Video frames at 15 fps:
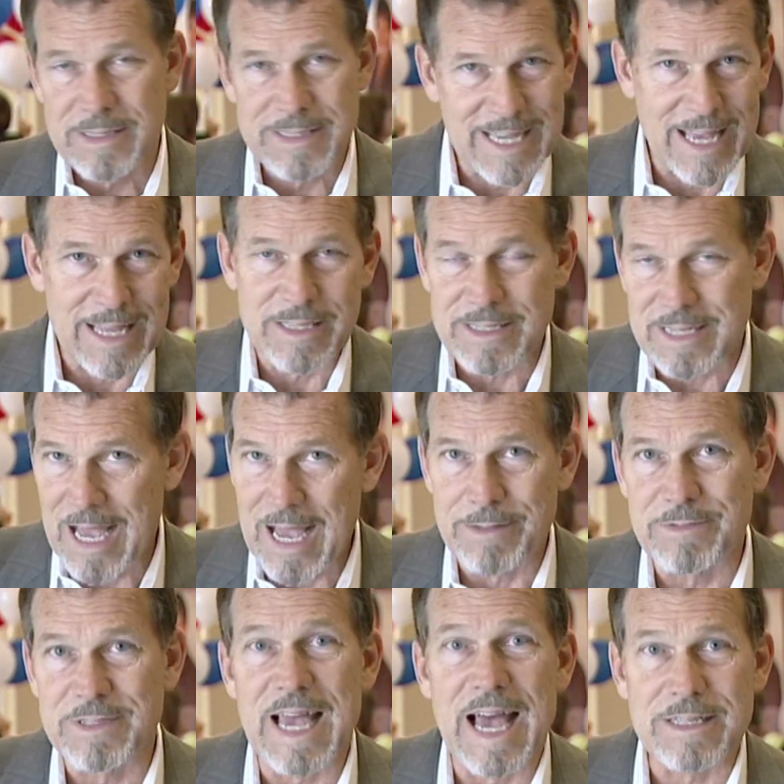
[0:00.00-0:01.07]
10
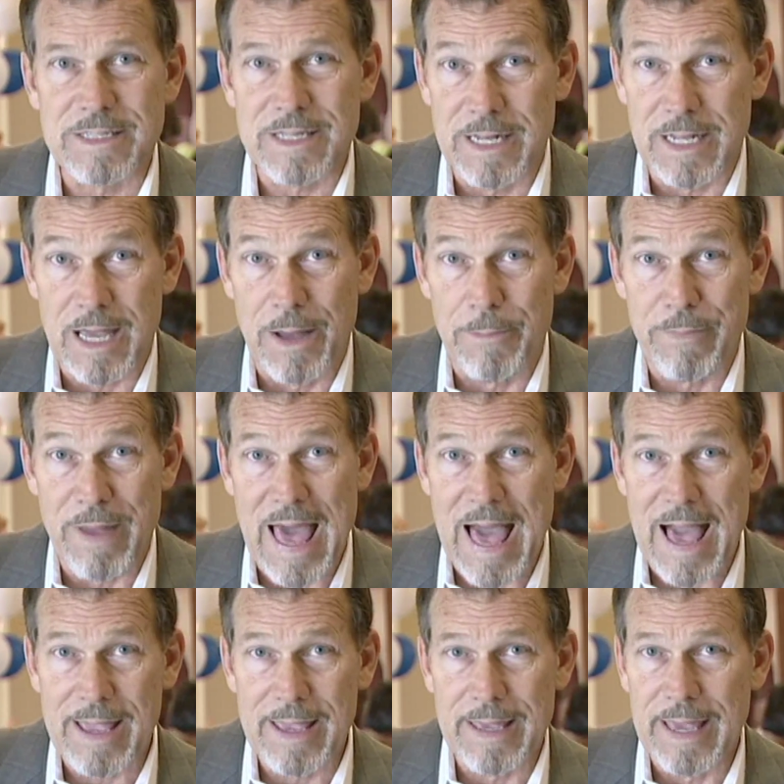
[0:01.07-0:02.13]
times that's going to come back.